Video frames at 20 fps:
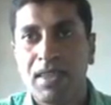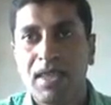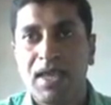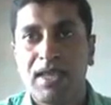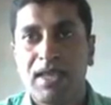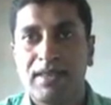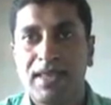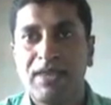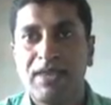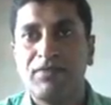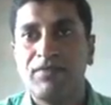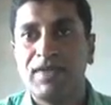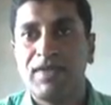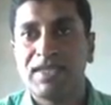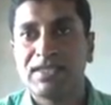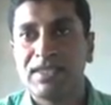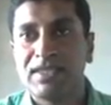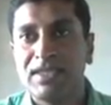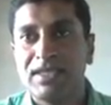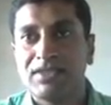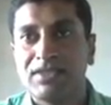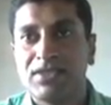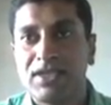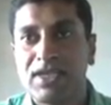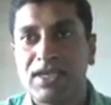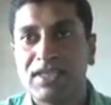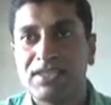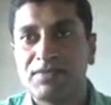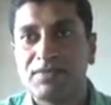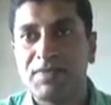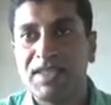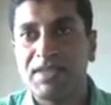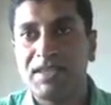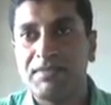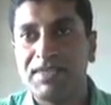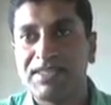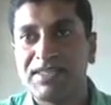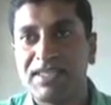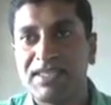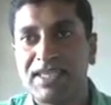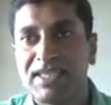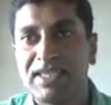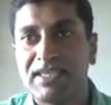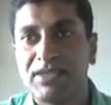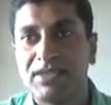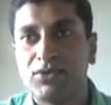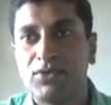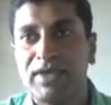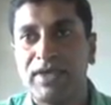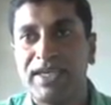And then wait. So it will display the message enter 2